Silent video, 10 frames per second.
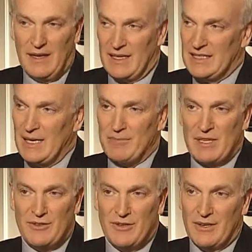accept
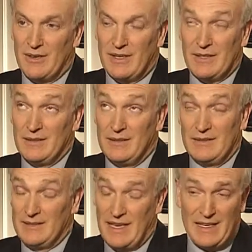that you're going to
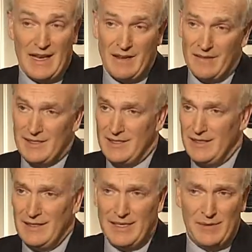take down the
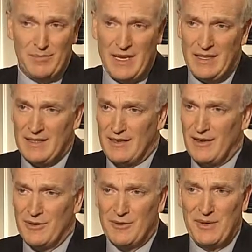ceiling and paint the
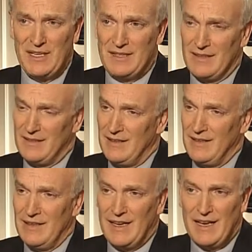concrete and
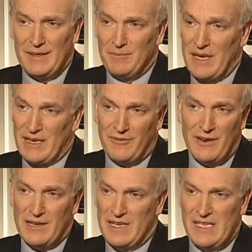make a
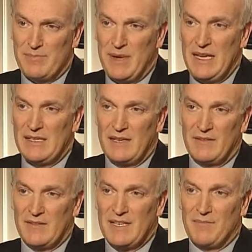funky space out
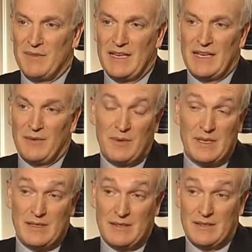of something that
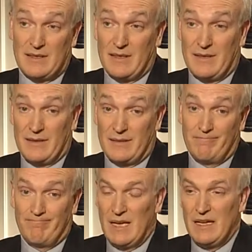was
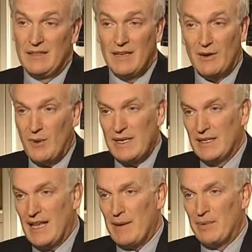not quite
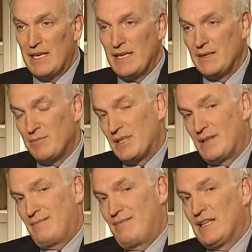dilapidated, but
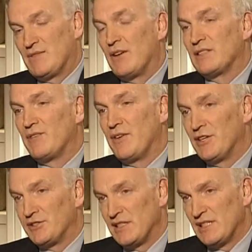as far as the
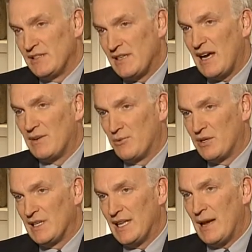finishes inside were
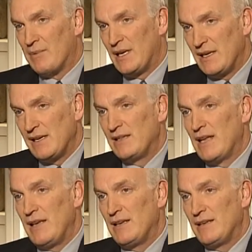dilapidated,
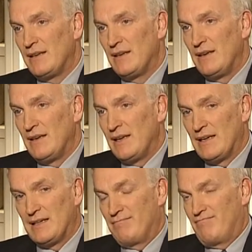dated,
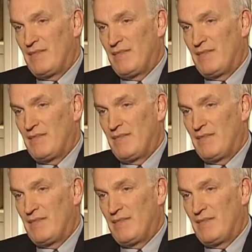and